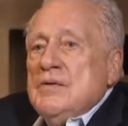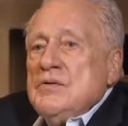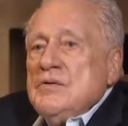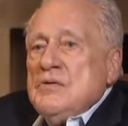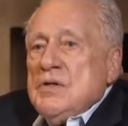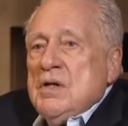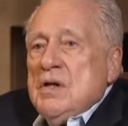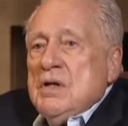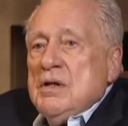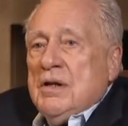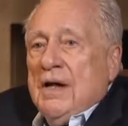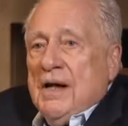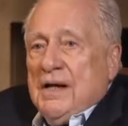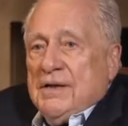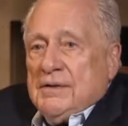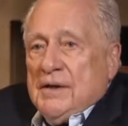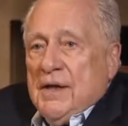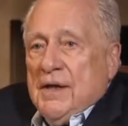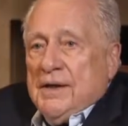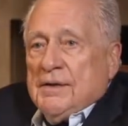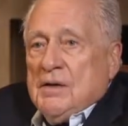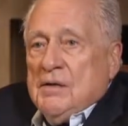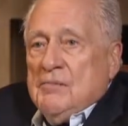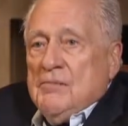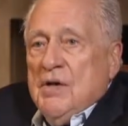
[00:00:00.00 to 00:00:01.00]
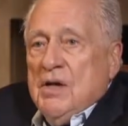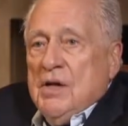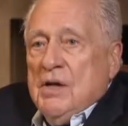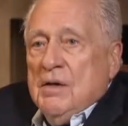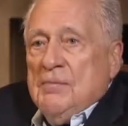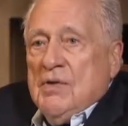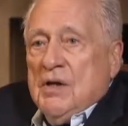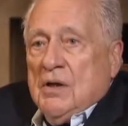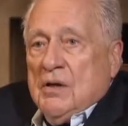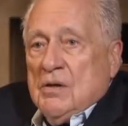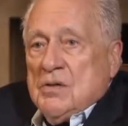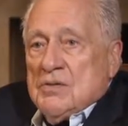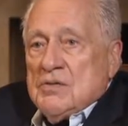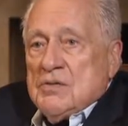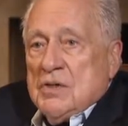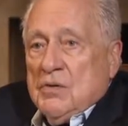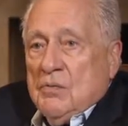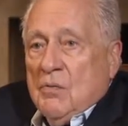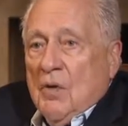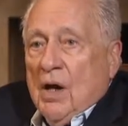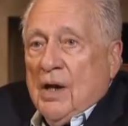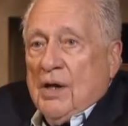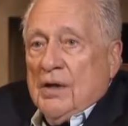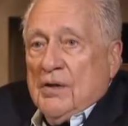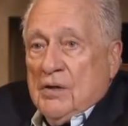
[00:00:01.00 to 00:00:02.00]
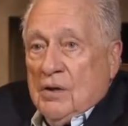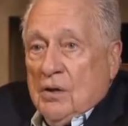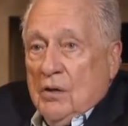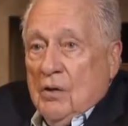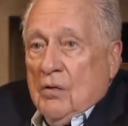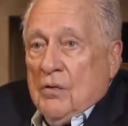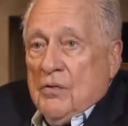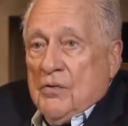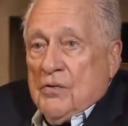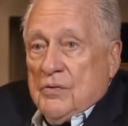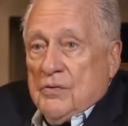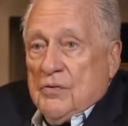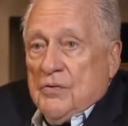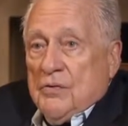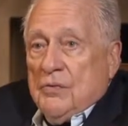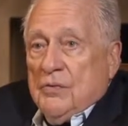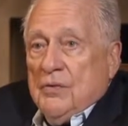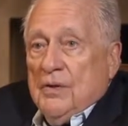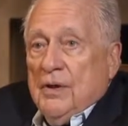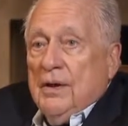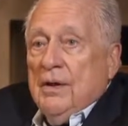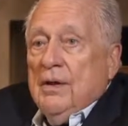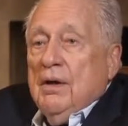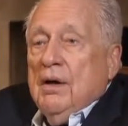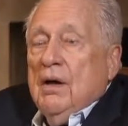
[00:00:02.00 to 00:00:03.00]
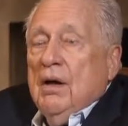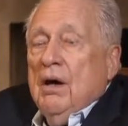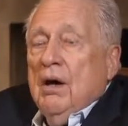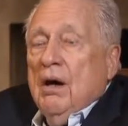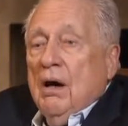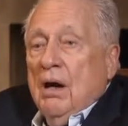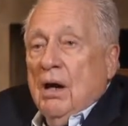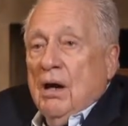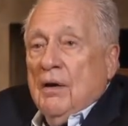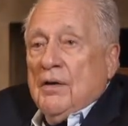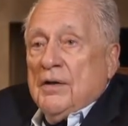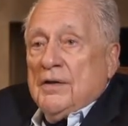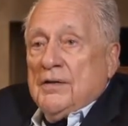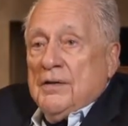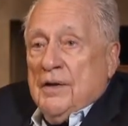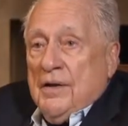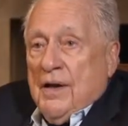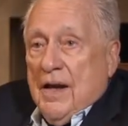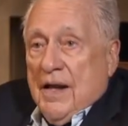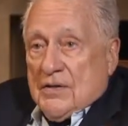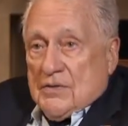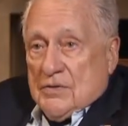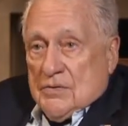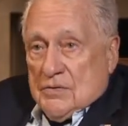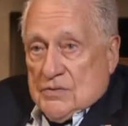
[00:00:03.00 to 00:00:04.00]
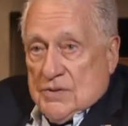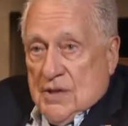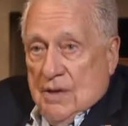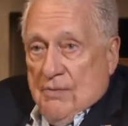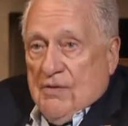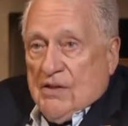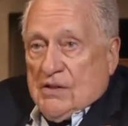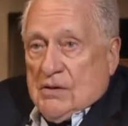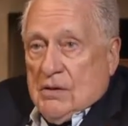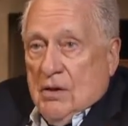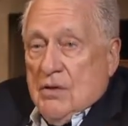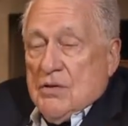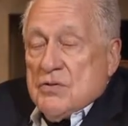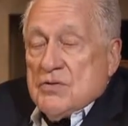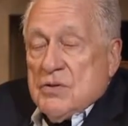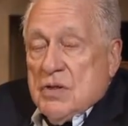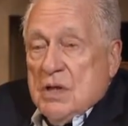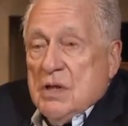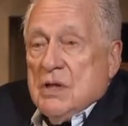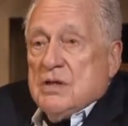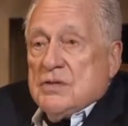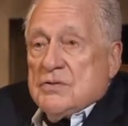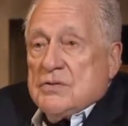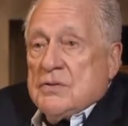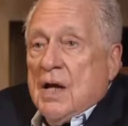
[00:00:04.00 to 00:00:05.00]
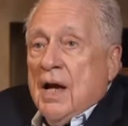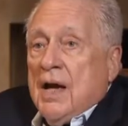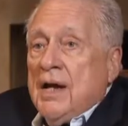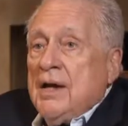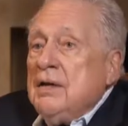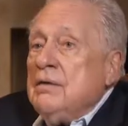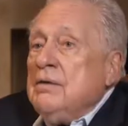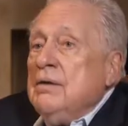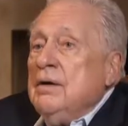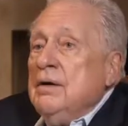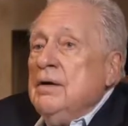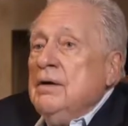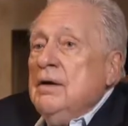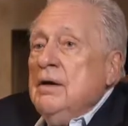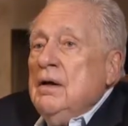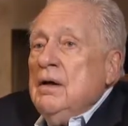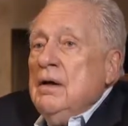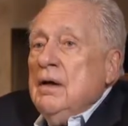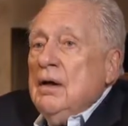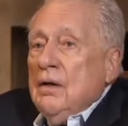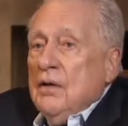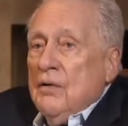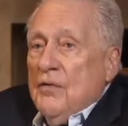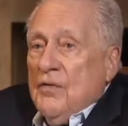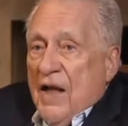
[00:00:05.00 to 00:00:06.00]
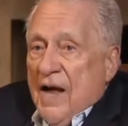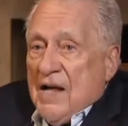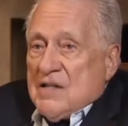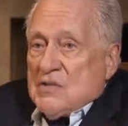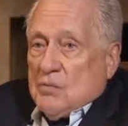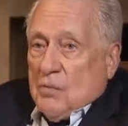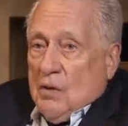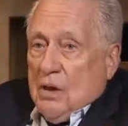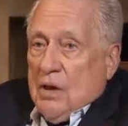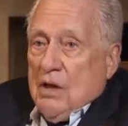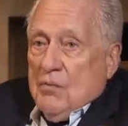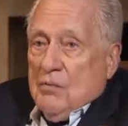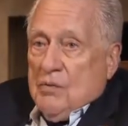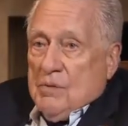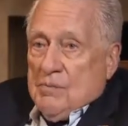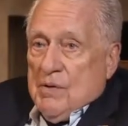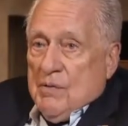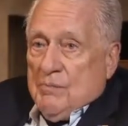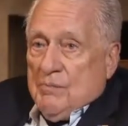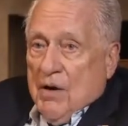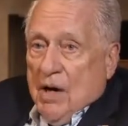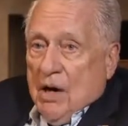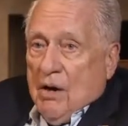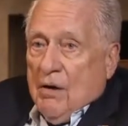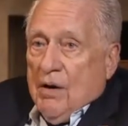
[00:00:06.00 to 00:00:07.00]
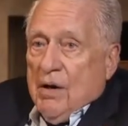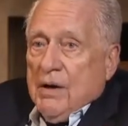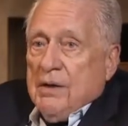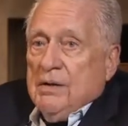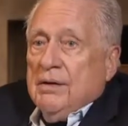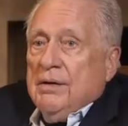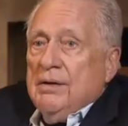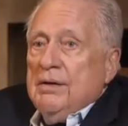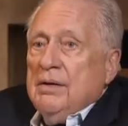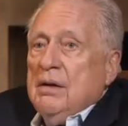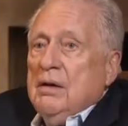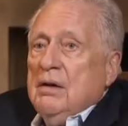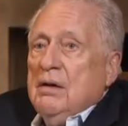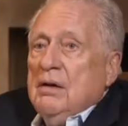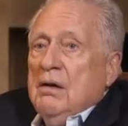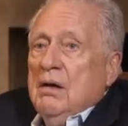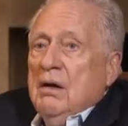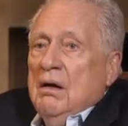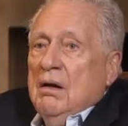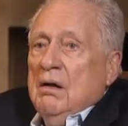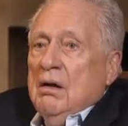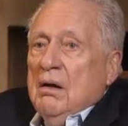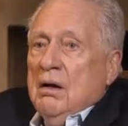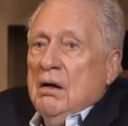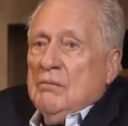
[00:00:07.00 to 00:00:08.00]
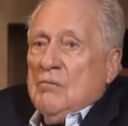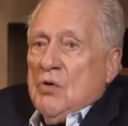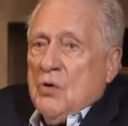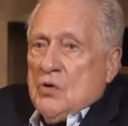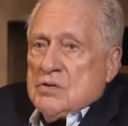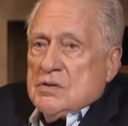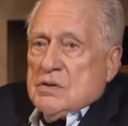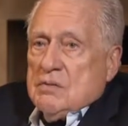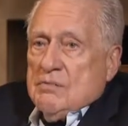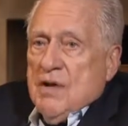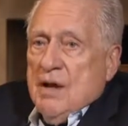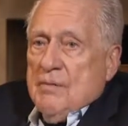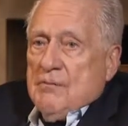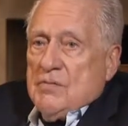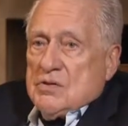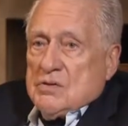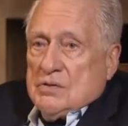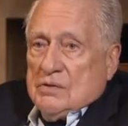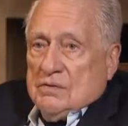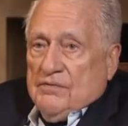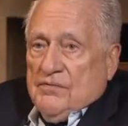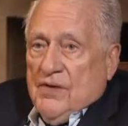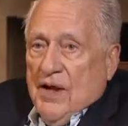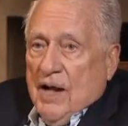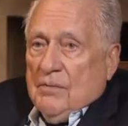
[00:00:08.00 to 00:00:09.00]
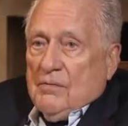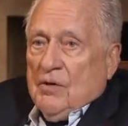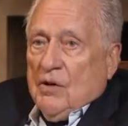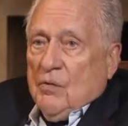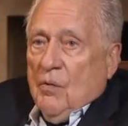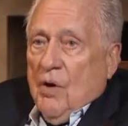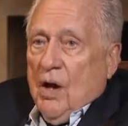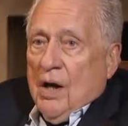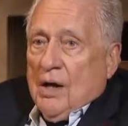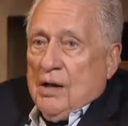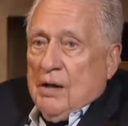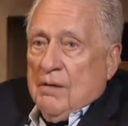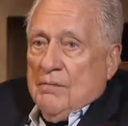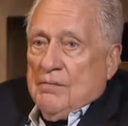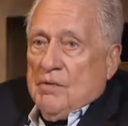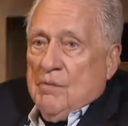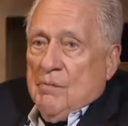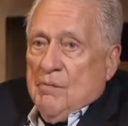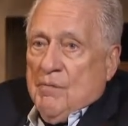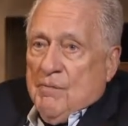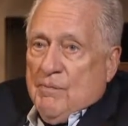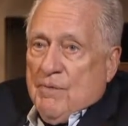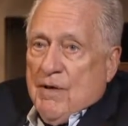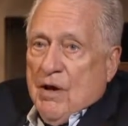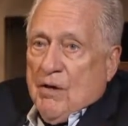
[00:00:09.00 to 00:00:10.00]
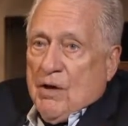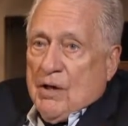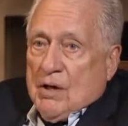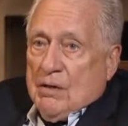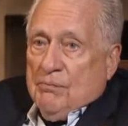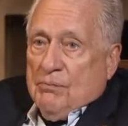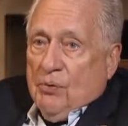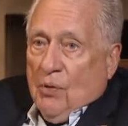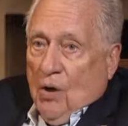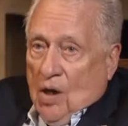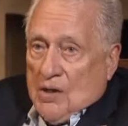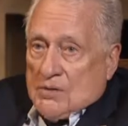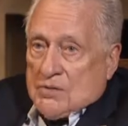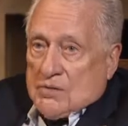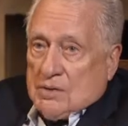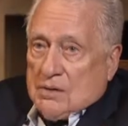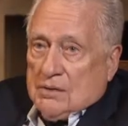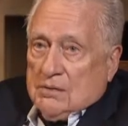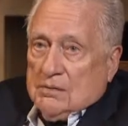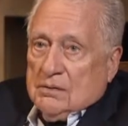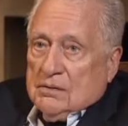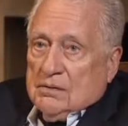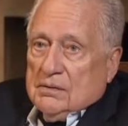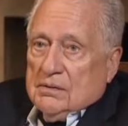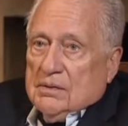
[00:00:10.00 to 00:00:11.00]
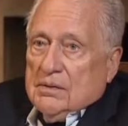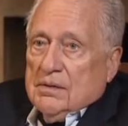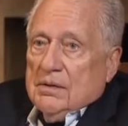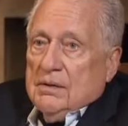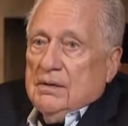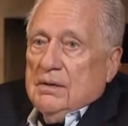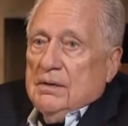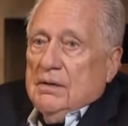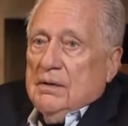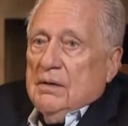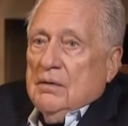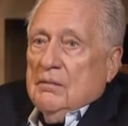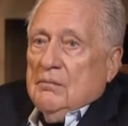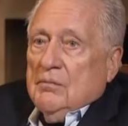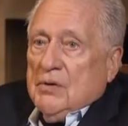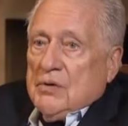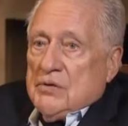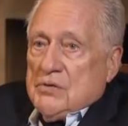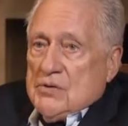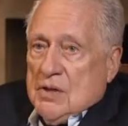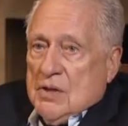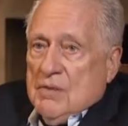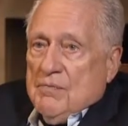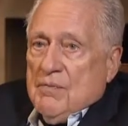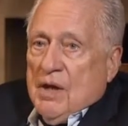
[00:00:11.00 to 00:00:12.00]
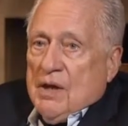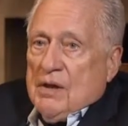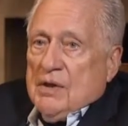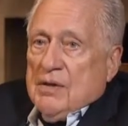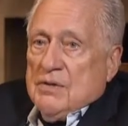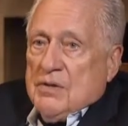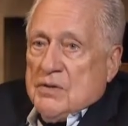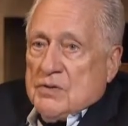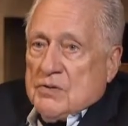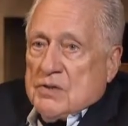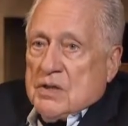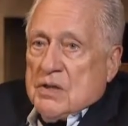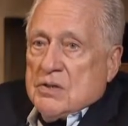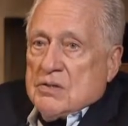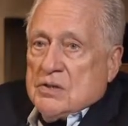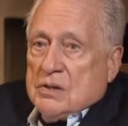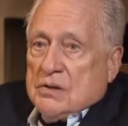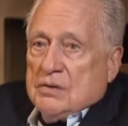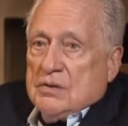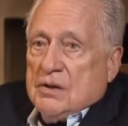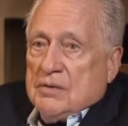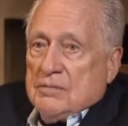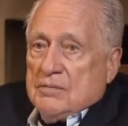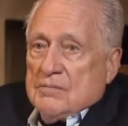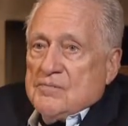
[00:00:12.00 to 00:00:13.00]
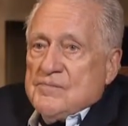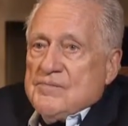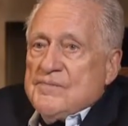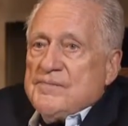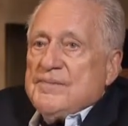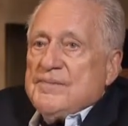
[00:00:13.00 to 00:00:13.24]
she contacted me because she wanted to go to Arlington National Cemetery. She decided that's where he would be buried. Most of the members of the family wanted him to be buried in Boston, but she made a decision that